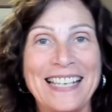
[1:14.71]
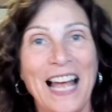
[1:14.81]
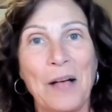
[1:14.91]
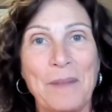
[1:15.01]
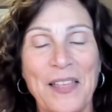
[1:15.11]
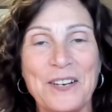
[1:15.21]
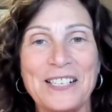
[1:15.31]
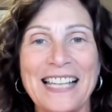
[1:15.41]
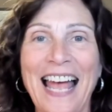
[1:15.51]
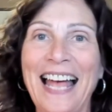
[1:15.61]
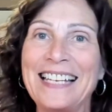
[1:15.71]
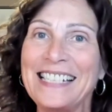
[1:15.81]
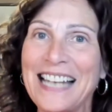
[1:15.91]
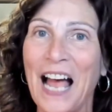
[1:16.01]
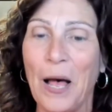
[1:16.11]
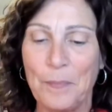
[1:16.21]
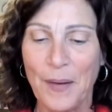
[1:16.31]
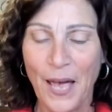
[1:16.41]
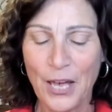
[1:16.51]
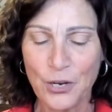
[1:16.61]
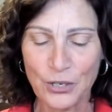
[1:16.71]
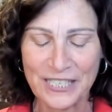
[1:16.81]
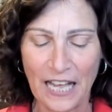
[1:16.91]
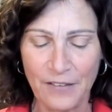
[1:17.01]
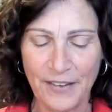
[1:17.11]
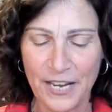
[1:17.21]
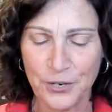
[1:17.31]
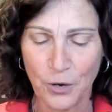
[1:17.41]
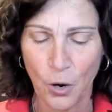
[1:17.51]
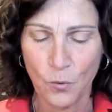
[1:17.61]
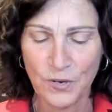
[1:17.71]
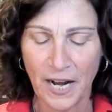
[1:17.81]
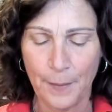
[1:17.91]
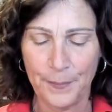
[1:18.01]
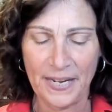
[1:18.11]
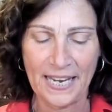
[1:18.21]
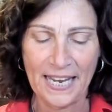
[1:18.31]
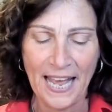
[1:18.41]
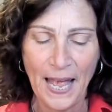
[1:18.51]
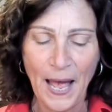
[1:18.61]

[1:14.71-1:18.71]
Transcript: To help others and to help yourself and your own company.